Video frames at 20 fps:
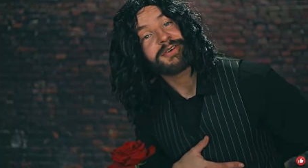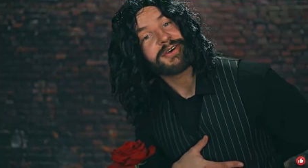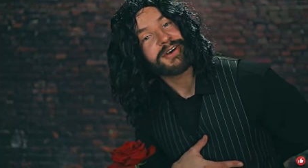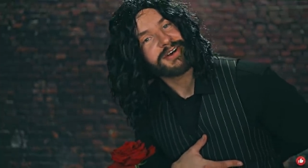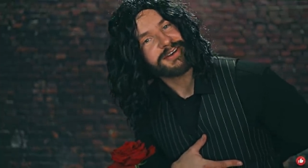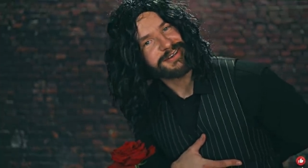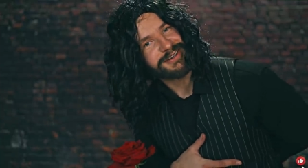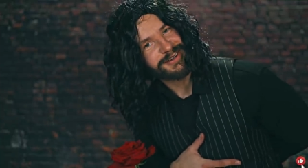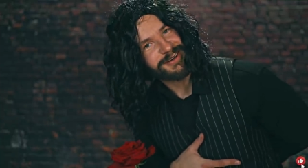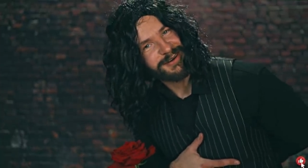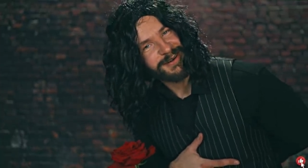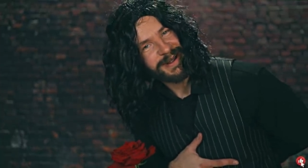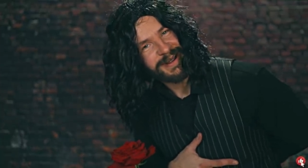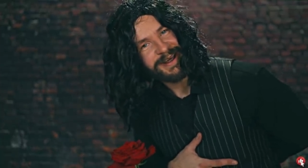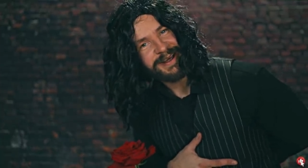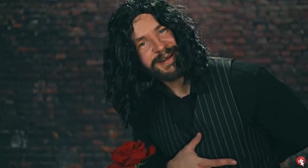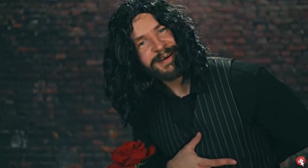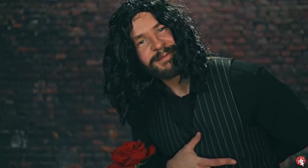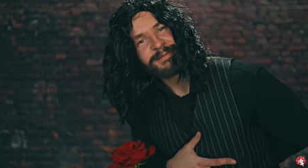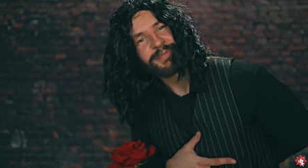Okay, so
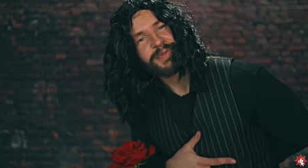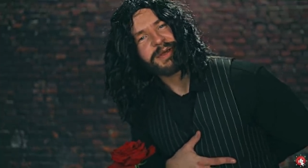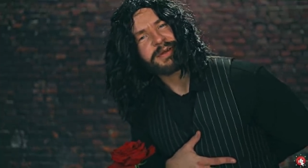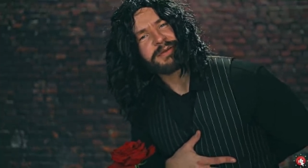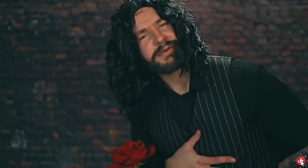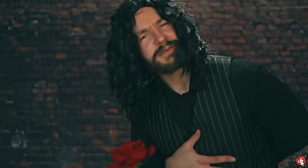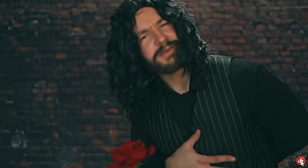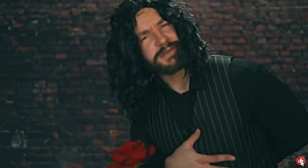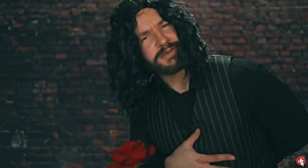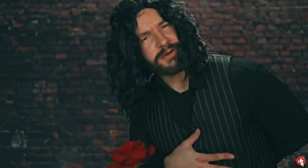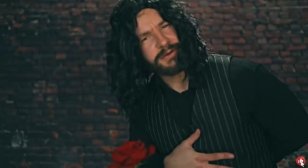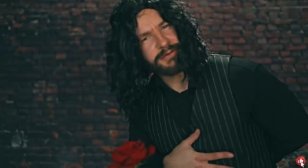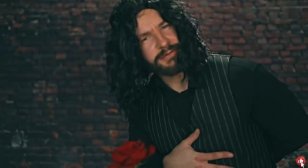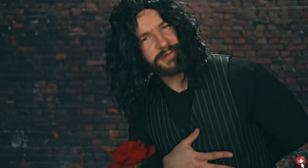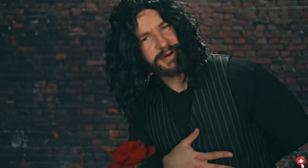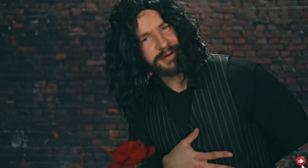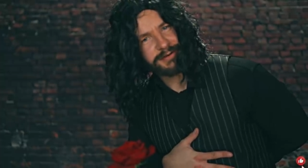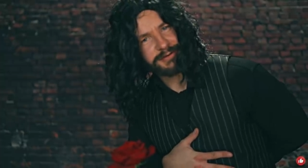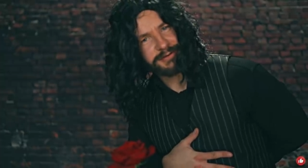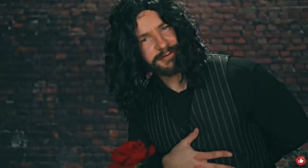thank you so
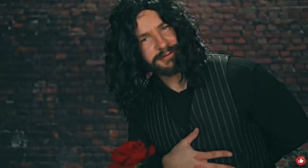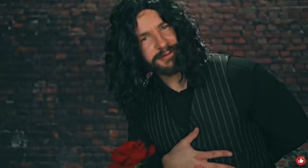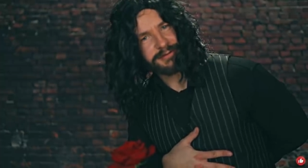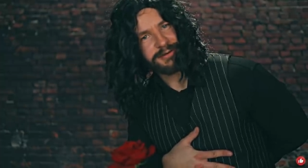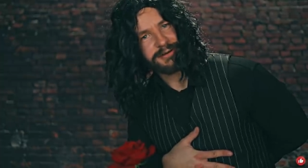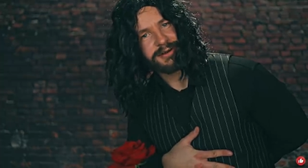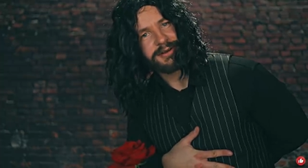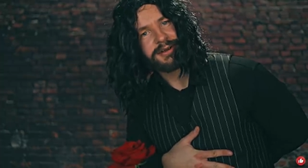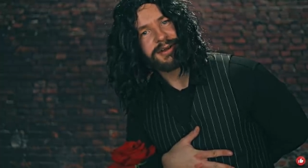much for